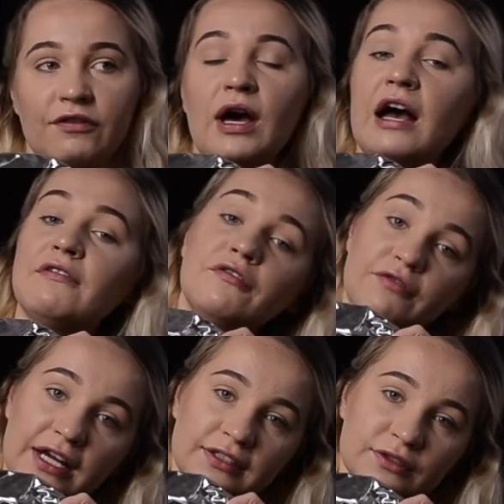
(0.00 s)
you have a
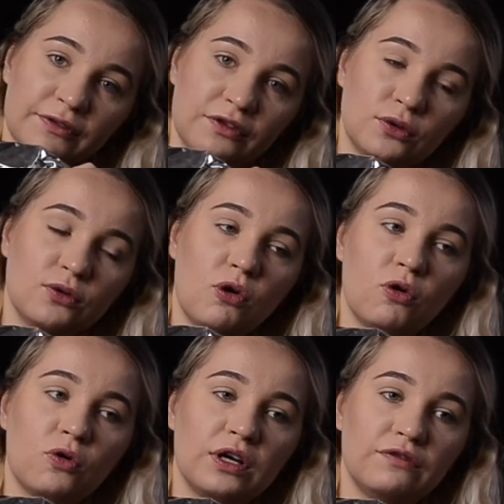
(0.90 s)
friend with you,
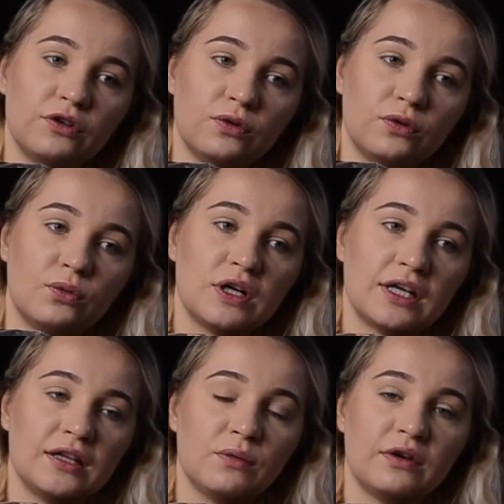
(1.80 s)
or if you're
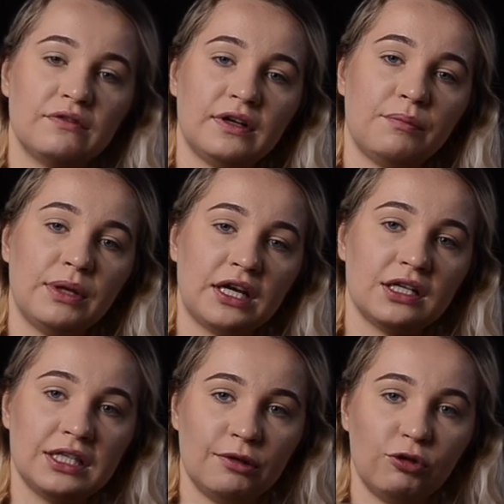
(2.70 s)
working with a bigger
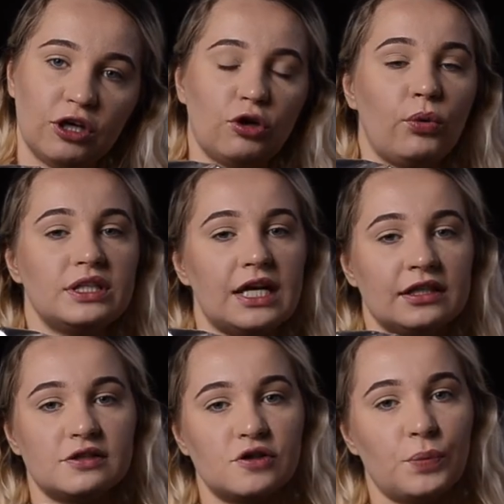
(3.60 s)
team, you can always
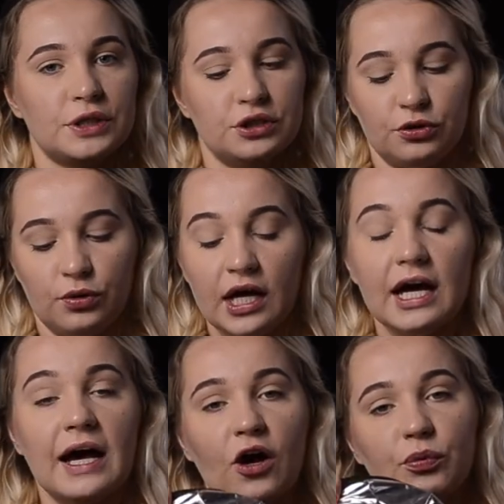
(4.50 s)
ask someone to
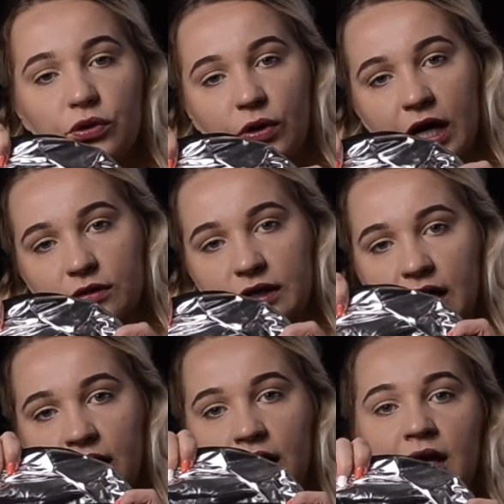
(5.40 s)
help you out
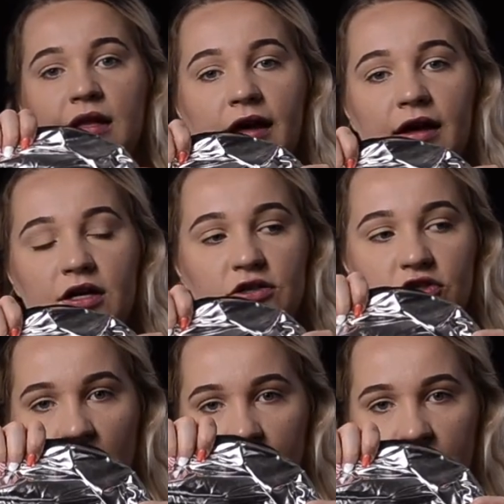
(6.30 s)
and
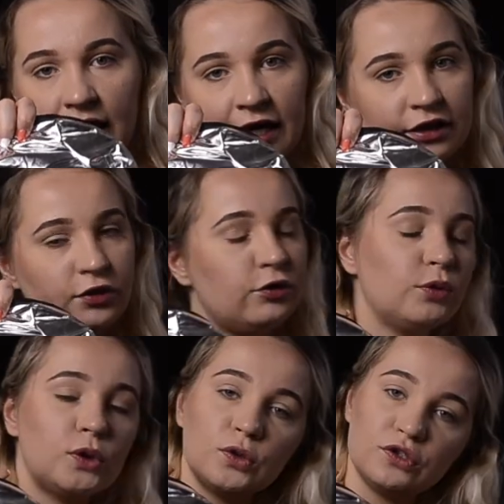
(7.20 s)
shine the light on
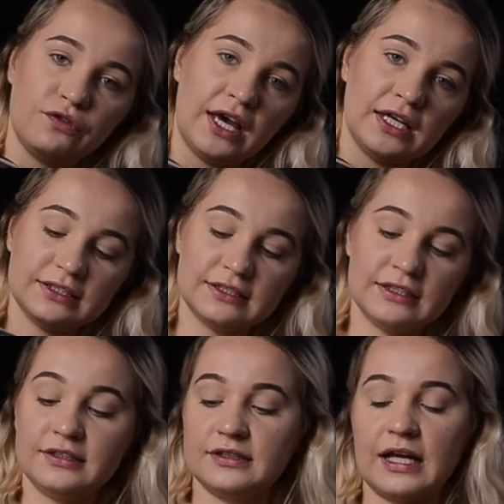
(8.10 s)
model's face.
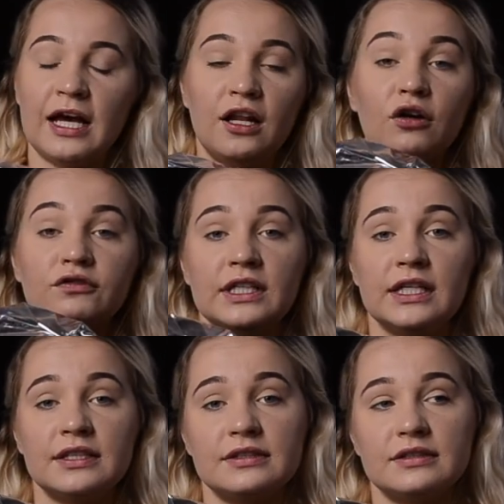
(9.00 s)
This is, I love
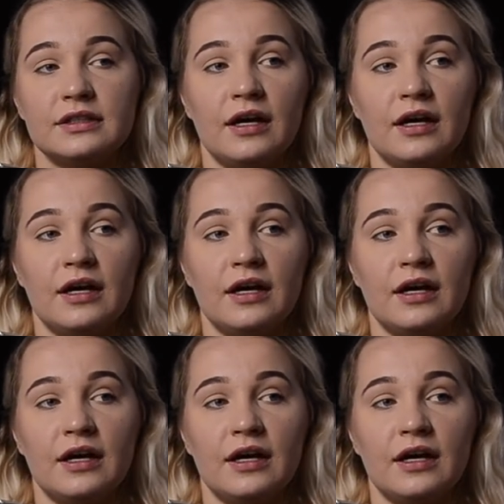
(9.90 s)
this,